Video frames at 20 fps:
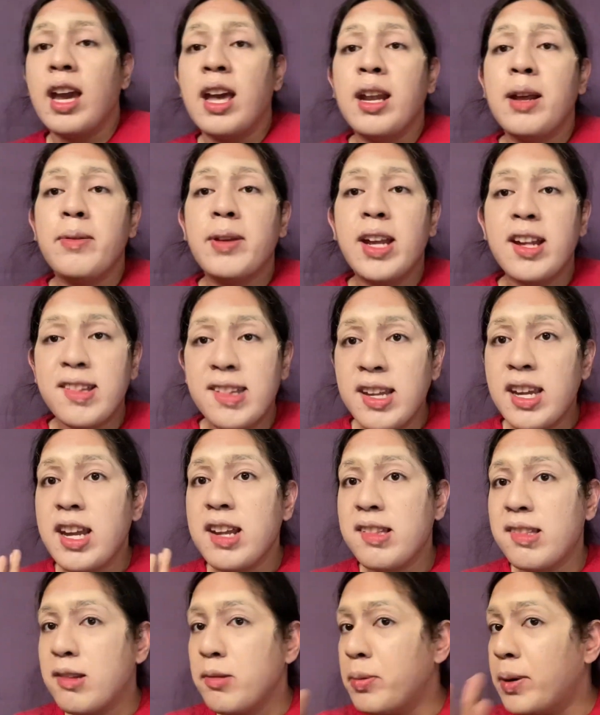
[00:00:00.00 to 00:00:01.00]
And I'm guessing
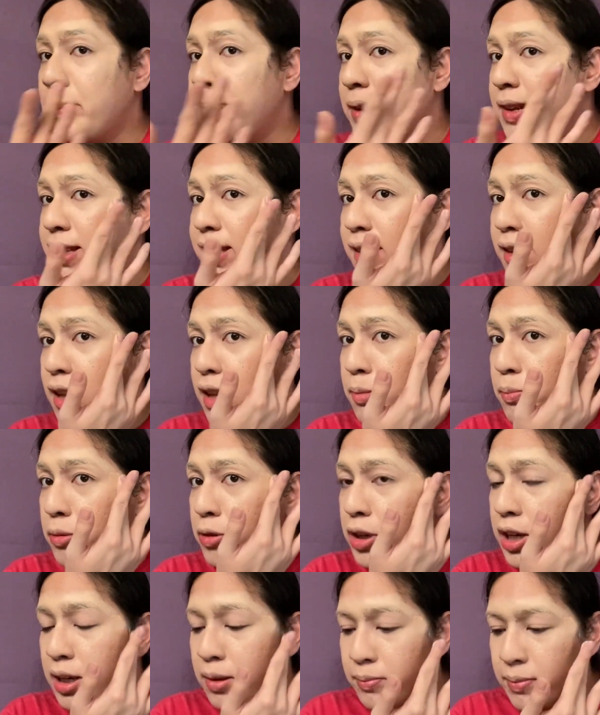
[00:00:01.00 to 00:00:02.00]
he's super pissed at that
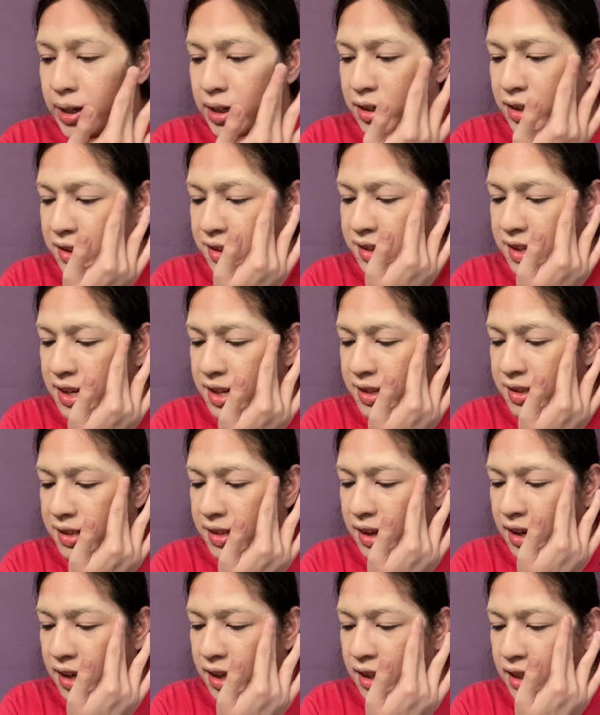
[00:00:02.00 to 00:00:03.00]
point, because he
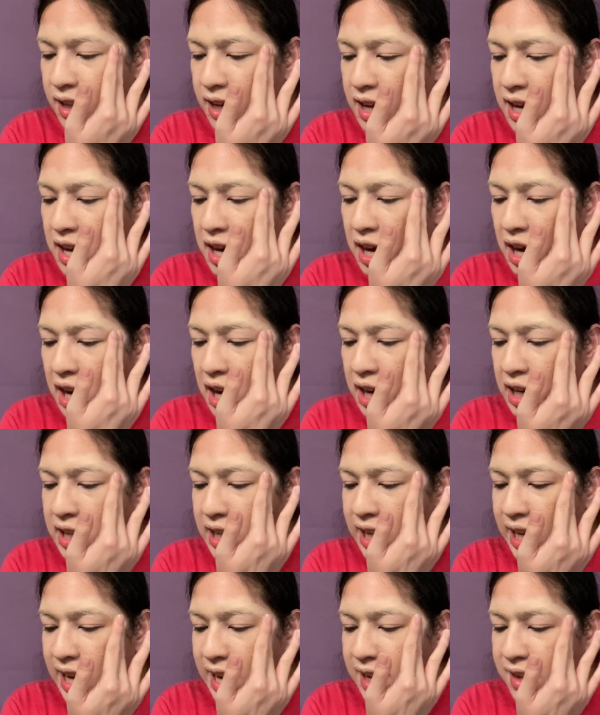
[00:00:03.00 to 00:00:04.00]
said
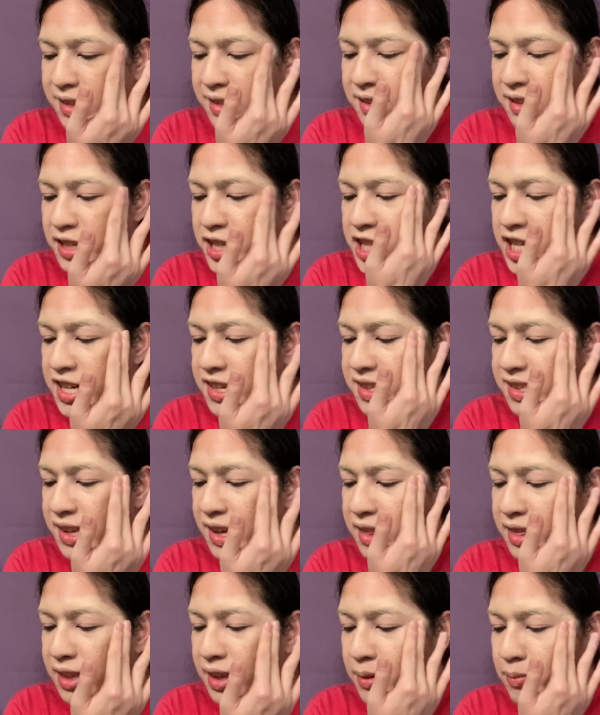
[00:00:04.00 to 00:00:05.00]
unless she
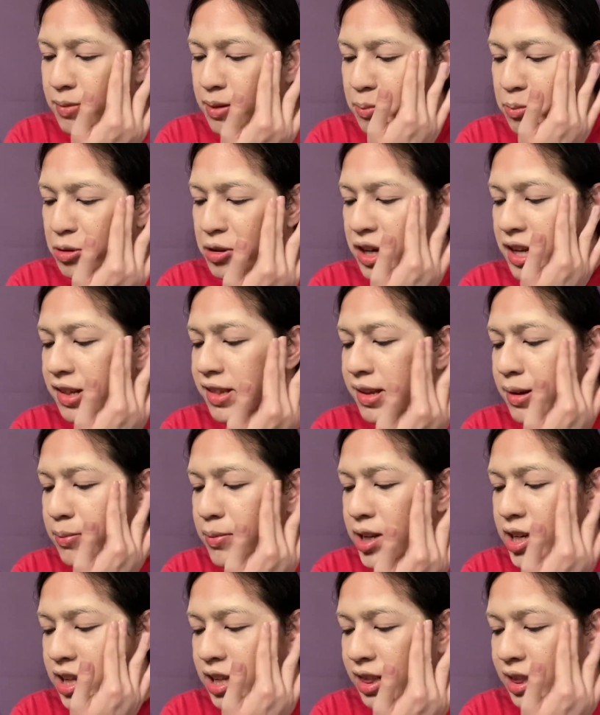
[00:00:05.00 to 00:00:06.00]
sent him the buyas
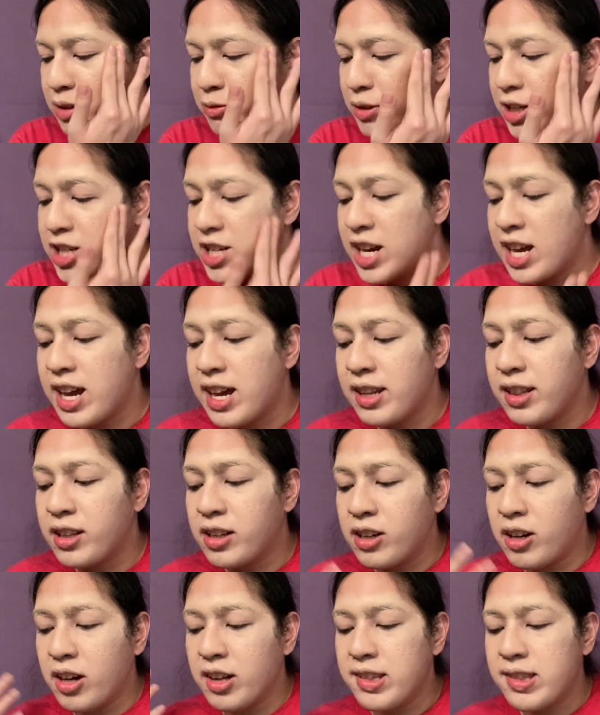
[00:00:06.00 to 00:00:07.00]
immediately, which had
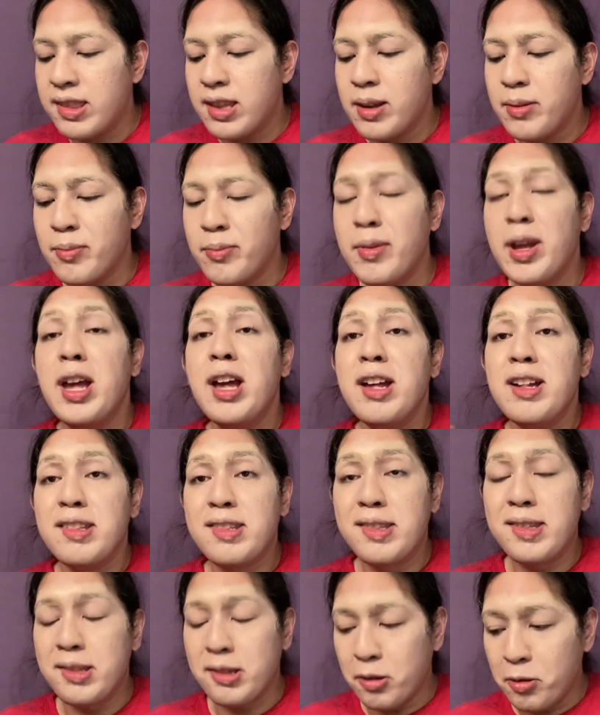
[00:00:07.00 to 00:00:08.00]
cost him
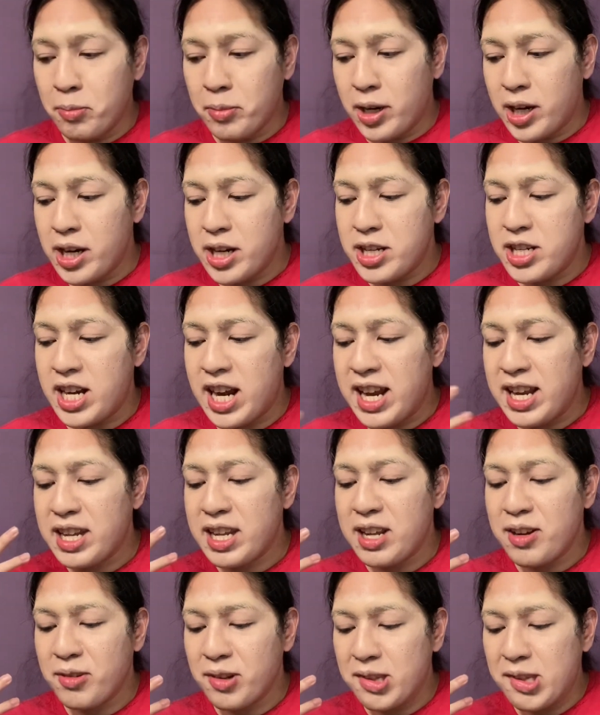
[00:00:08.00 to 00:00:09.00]
so much and
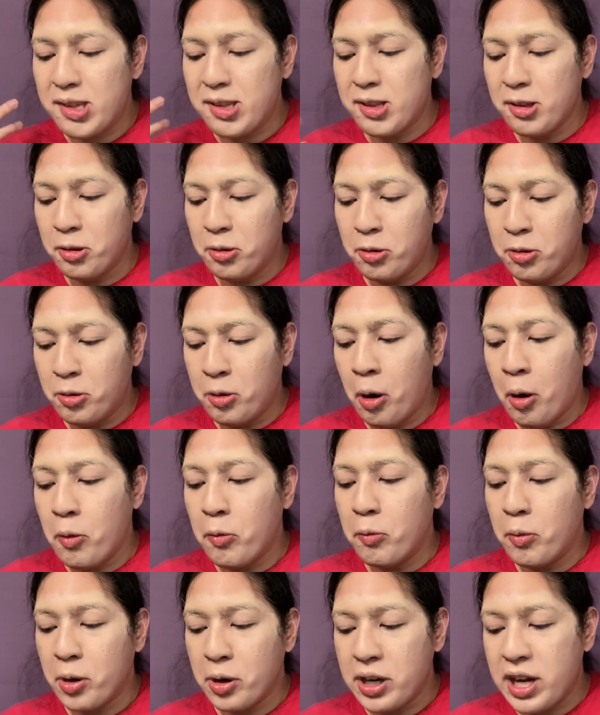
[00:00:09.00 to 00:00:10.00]
he was so
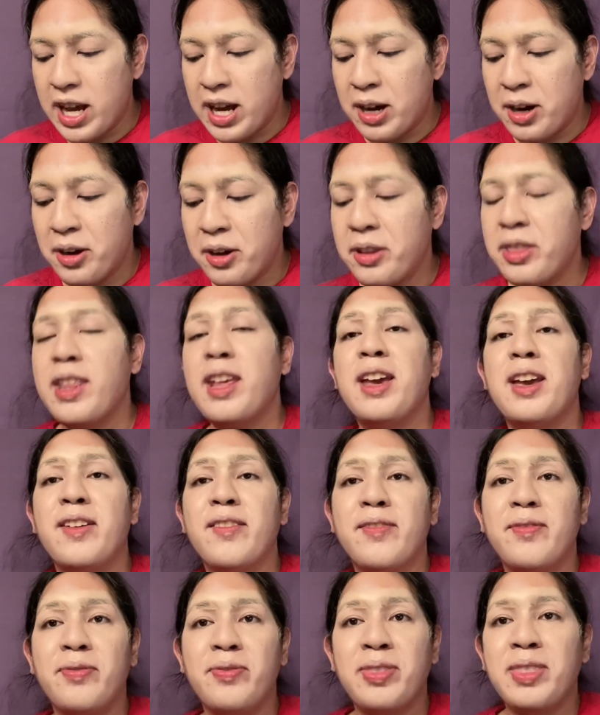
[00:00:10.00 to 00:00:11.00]
worn out,
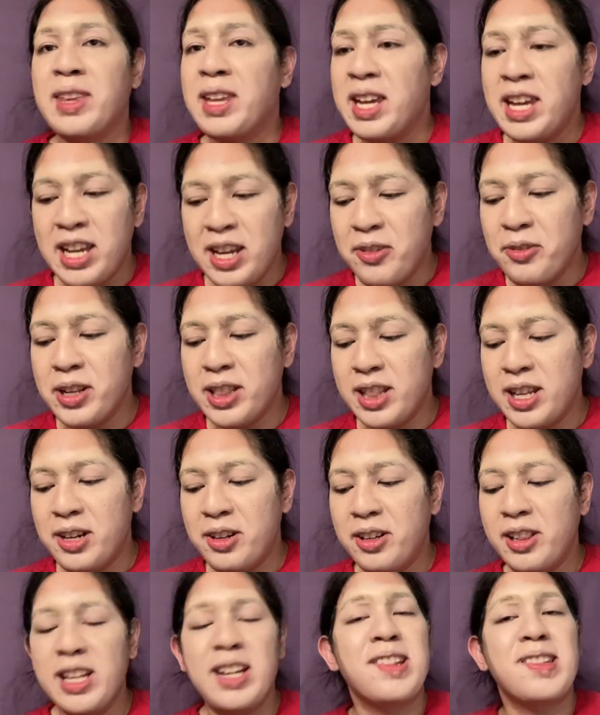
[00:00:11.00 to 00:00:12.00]
he would
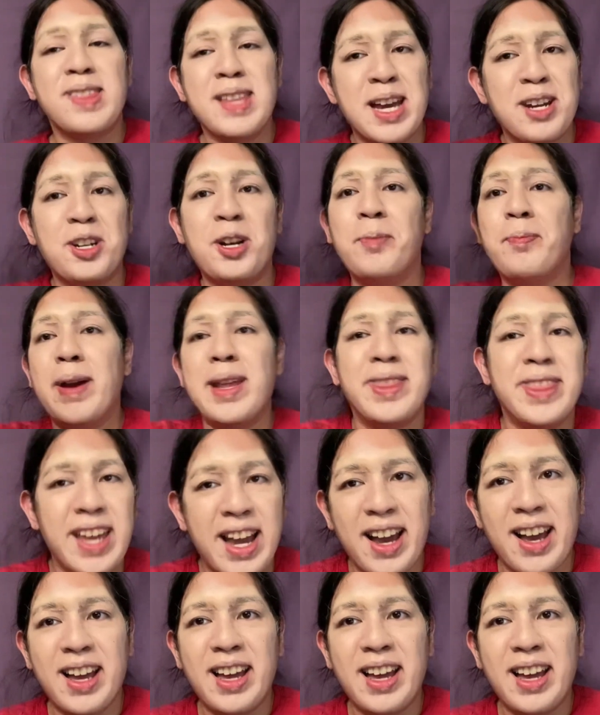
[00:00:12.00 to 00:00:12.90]
literally snatch her panta.